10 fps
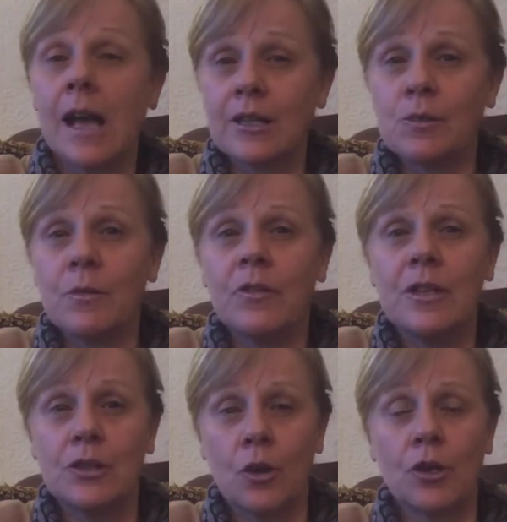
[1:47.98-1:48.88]
and some of
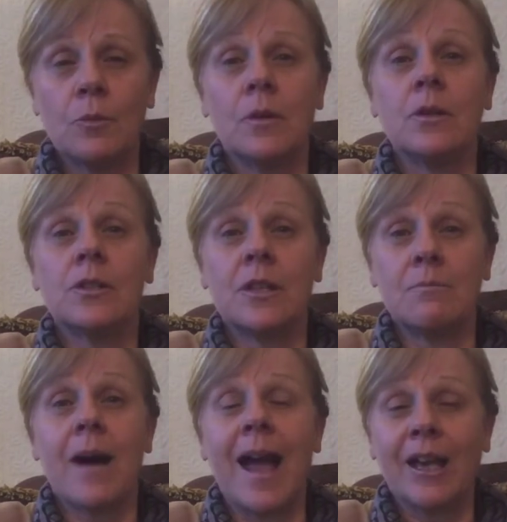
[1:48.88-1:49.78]
these documents
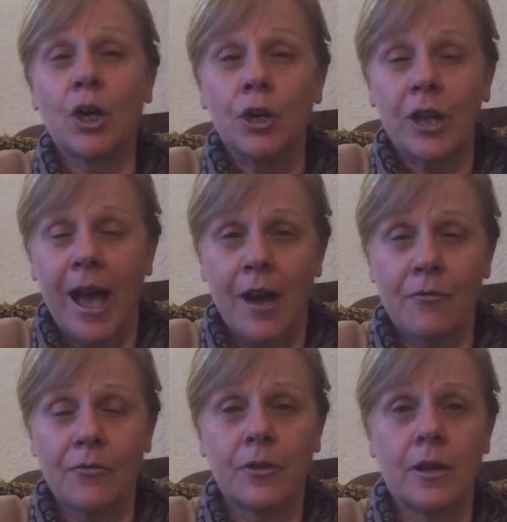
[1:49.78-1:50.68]
in my could
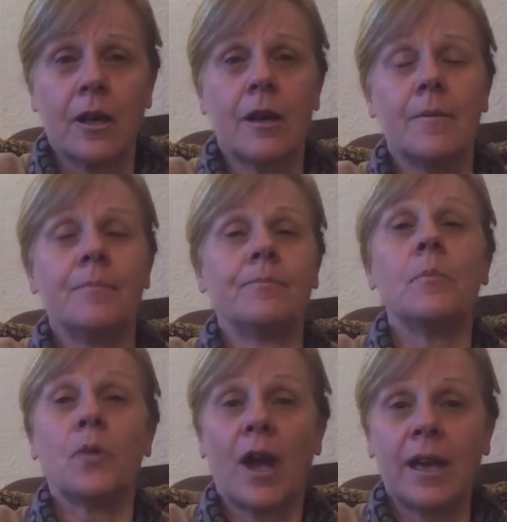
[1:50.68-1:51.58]
have
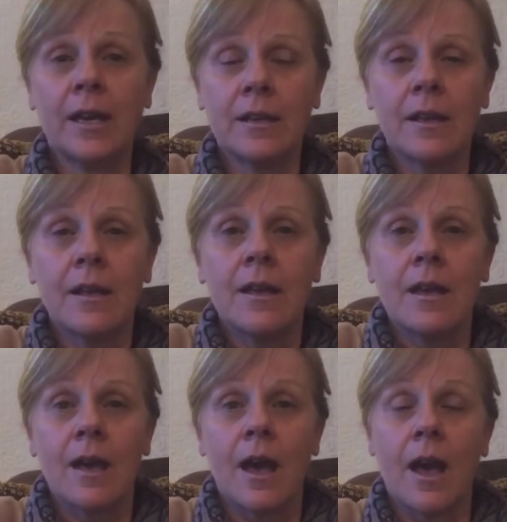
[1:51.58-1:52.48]
bracket
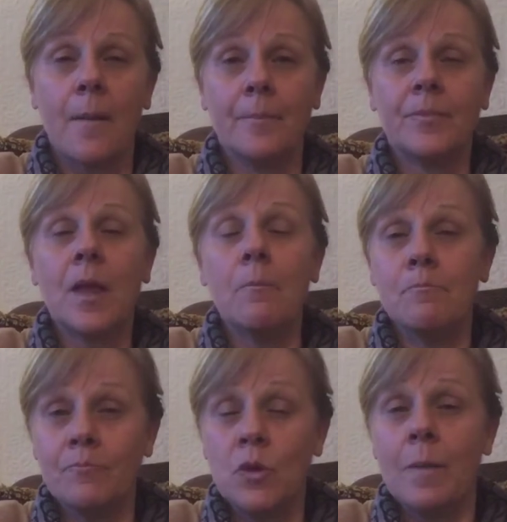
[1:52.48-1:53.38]

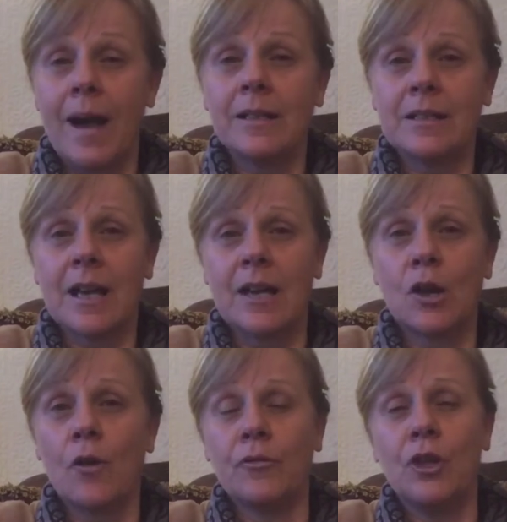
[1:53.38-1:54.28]
you might decide
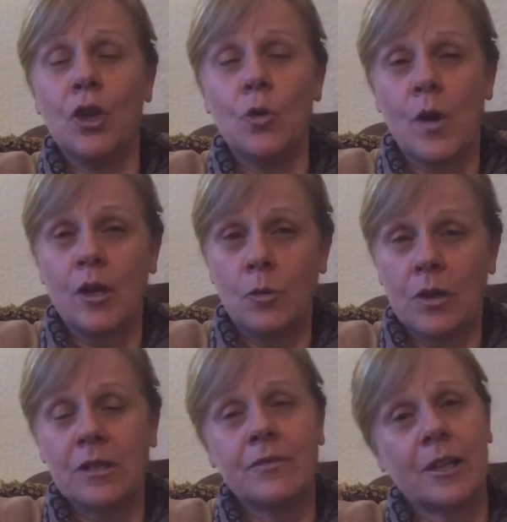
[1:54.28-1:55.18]
are for you and you
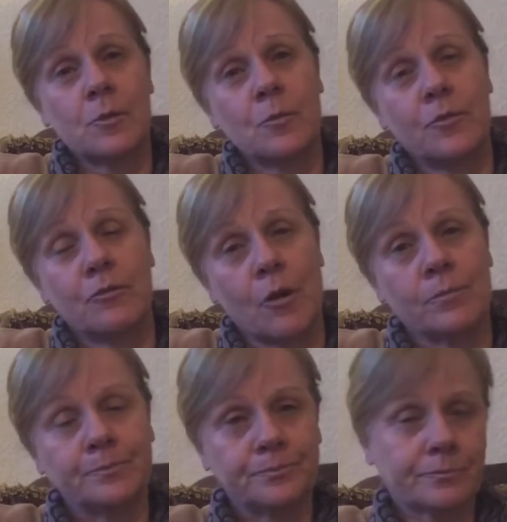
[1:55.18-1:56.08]
want to develop some of your own.